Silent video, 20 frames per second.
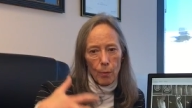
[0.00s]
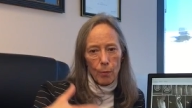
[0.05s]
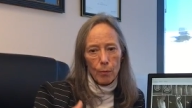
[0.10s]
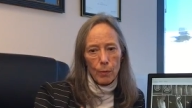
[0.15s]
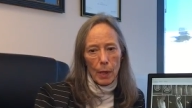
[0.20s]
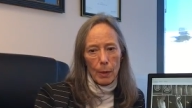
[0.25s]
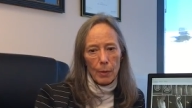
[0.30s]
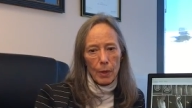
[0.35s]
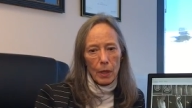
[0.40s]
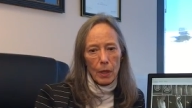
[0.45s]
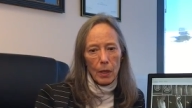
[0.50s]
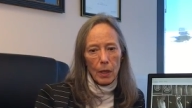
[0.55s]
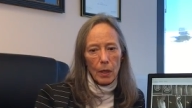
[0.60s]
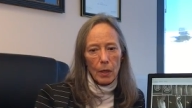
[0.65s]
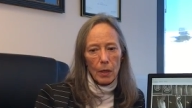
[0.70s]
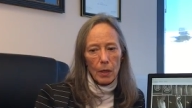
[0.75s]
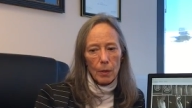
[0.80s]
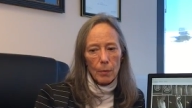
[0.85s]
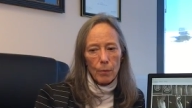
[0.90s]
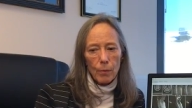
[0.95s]
maybe
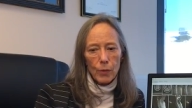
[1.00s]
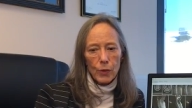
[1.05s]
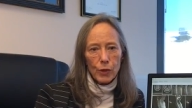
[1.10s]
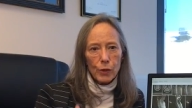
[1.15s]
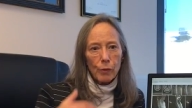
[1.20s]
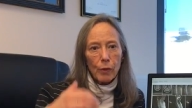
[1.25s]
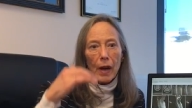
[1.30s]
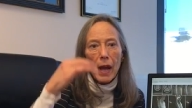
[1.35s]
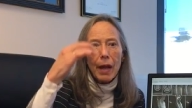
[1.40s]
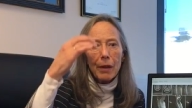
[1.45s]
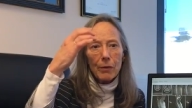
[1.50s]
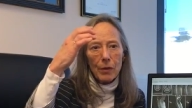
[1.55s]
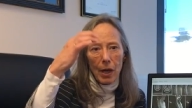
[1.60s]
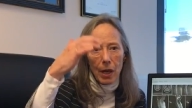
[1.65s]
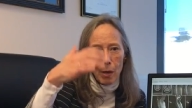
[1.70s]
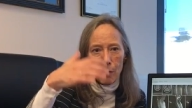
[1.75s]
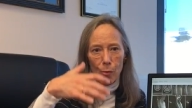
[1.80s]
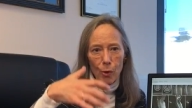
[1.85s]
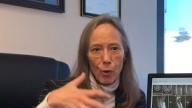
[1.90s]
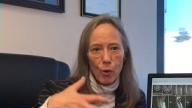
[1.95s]
saran
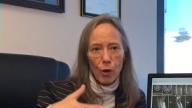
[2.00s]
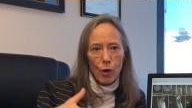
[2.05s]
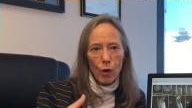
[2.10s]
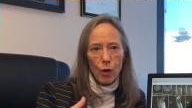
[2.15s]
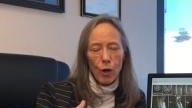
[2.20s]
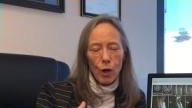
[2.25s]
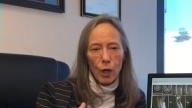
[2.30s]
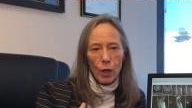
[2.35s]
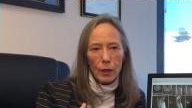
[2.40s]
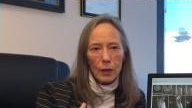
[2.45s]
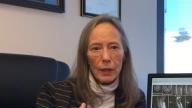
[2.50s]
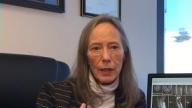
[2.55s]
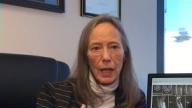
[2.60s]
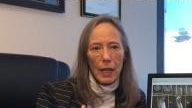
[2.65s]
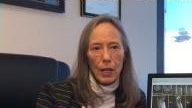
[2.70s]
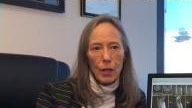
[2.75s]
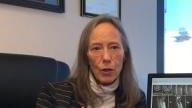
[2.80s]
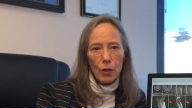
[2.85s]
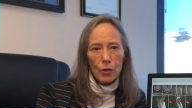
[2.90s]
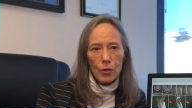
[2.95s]
wrap or
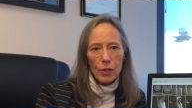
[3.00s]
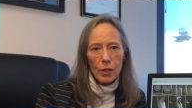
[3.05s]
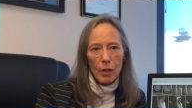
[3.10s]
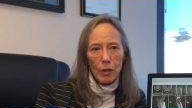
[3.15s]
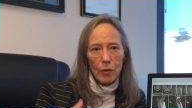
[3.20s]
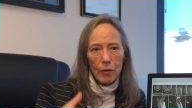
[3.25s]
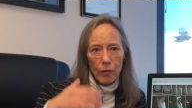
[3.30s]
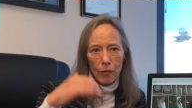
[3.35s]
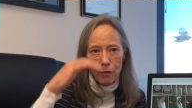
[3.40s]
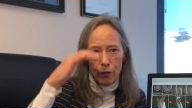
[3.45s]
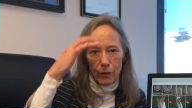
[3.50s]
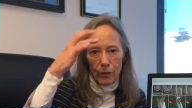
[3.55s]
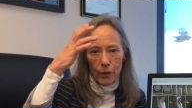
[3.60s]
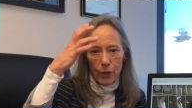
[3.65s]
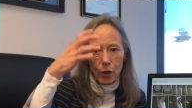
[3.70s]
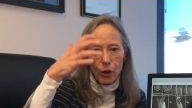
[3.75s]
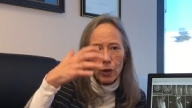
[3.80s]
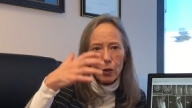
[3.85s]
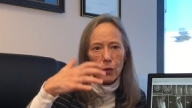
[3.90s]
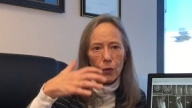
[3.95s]
layers of
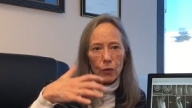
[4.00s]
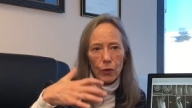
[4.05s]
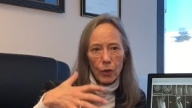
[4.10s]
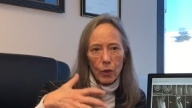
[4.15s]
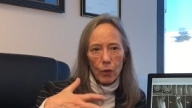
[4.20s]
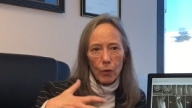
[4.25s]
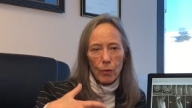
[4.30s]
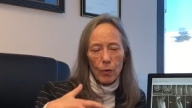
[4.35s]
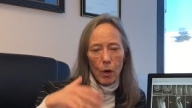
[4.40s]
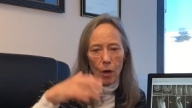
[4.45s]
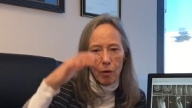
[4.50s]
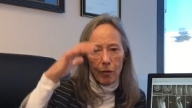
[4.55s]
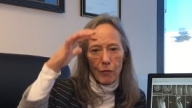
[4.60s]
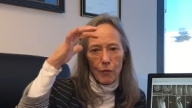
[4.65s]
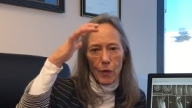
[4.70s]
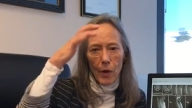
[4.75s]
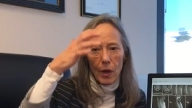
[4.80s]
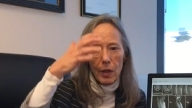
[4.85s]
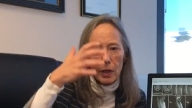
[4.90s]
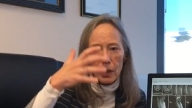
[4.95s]
curtains are
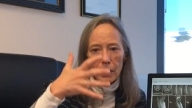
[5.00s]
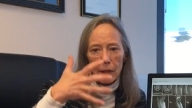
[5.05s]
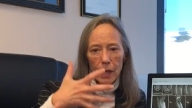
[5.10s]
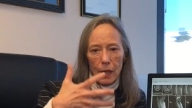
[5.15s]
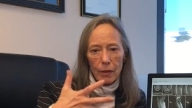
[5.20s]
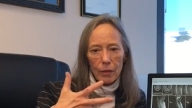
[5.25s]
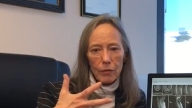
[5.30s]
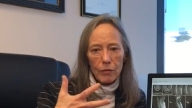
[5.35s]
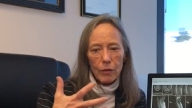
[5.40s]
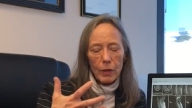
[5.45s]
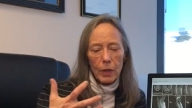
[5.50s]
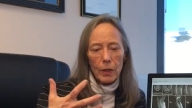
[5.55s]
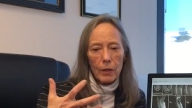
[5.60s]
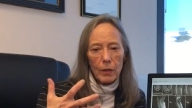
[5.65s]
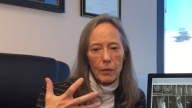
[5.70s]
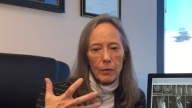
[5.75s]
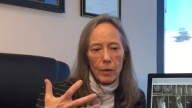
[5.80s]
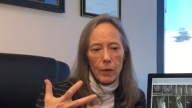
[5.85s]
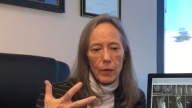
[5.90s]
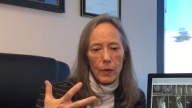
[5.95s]
falling down in front of
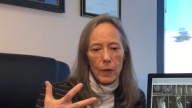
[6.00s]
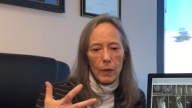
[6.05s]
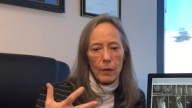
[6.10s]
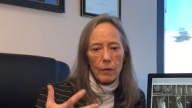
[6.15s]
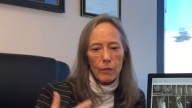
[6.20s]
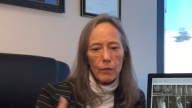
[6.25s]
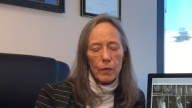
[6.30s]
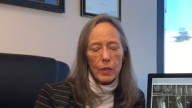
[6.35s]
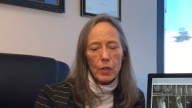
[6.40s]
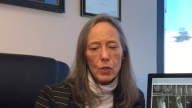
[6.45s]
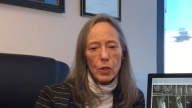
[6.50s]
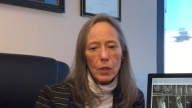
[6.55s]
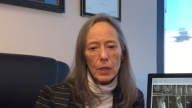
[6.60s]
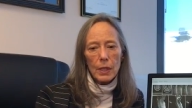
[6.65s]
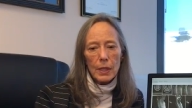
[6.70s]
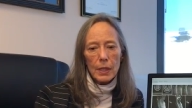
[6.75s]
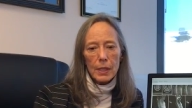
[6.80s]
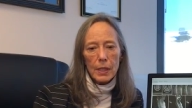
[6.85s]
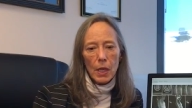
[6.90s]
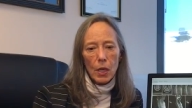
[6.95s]
the vision
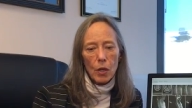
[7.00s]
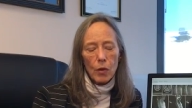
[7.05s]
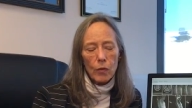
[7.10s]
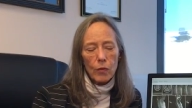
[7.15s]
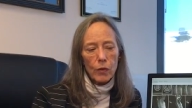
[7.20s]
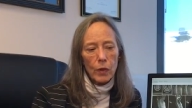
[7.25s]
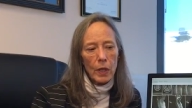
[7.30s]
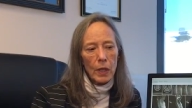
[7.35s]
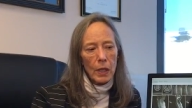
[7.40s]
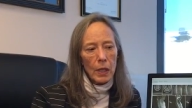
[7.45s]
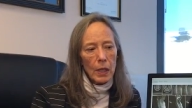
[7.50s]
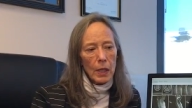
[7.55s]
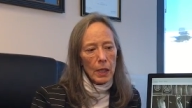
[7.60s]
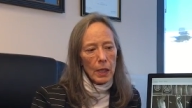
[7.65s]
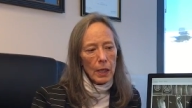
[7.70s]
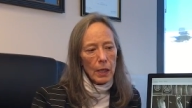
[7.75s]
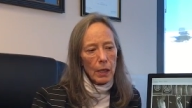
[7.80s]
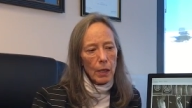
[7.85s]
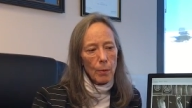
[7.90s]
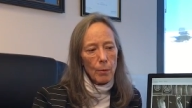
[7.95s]
itself.
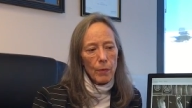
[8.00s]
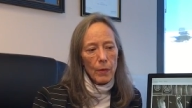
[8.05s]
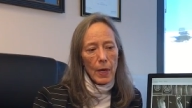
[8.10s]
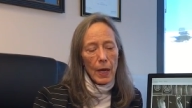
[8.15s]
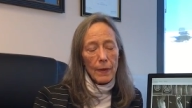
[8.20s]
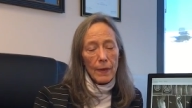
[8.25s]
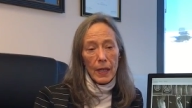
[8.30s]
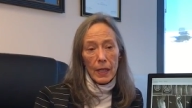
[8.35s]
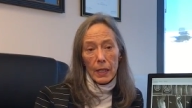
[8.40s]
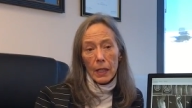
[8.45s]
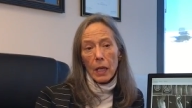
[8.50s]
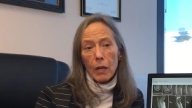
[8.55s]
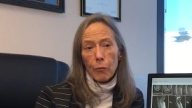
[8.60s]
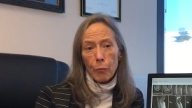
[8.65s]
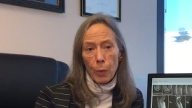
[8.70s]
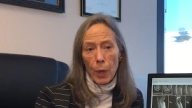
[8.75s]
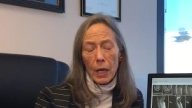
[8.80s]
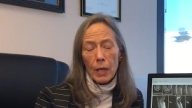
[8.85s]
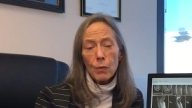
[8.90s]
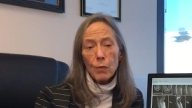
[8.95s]
And they can
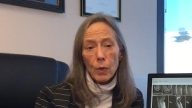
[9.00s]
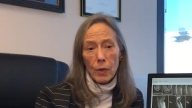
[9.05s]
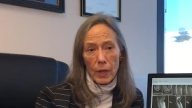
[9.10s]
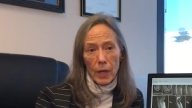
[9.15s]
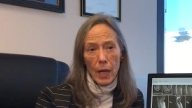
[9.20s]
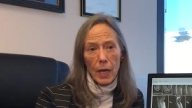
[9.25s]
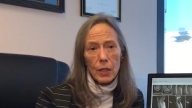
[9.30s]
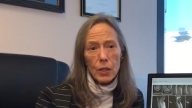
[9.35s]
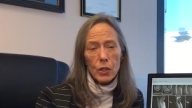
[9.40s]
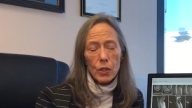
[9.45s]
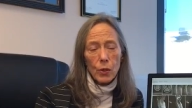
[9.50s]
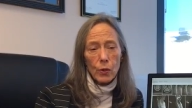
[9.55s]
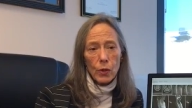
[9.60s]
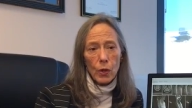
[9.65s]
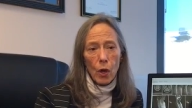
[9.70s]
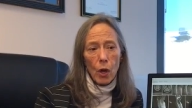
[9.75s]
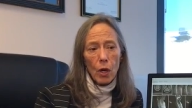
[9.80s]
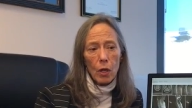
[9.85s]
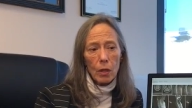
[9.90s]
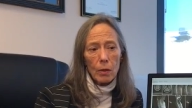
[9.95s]
have pain with that. So
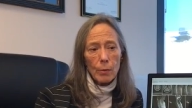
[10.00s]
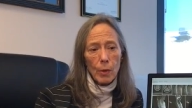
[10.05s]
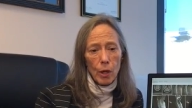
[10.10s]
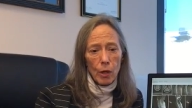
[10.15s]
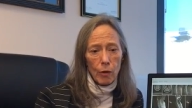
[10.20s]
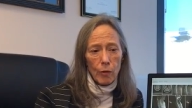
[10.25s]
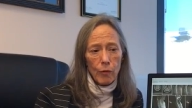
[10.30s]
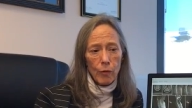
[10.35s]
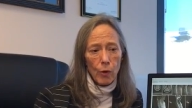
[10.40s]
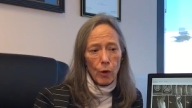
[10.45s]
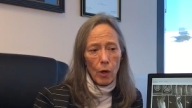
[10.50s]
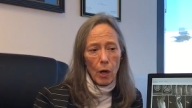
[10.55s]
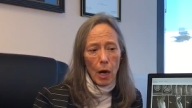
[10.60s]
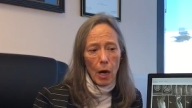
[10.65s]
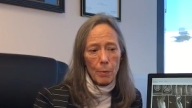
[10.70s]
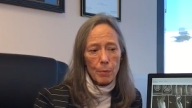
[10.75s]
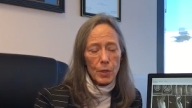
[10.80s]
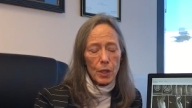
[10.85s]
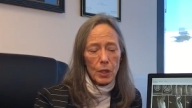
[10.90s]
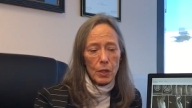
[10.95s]
the hallmark for
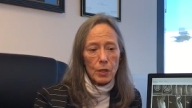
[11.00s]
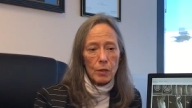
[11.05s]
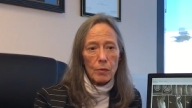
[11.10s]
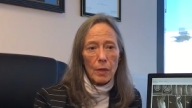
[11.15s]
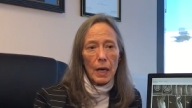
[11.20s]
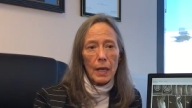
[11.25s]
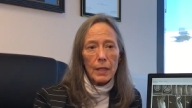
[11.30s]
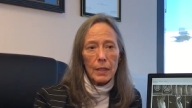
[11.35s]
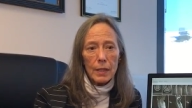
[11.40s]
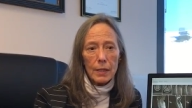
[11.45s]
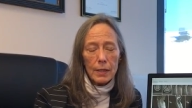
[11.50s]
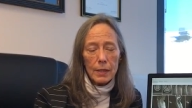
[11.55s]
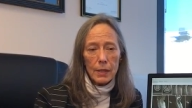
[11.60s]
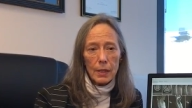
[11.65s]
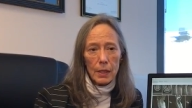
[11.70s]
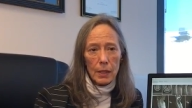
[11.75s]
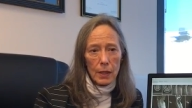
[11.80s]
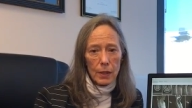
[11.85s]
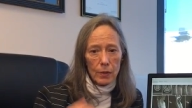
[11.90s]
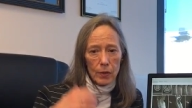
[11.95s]
optic neuritis
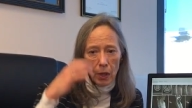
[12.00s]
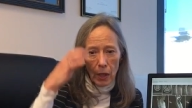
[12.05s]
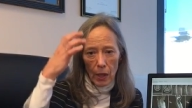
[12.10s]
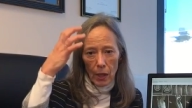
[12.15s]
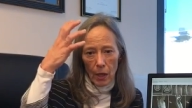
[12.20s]
is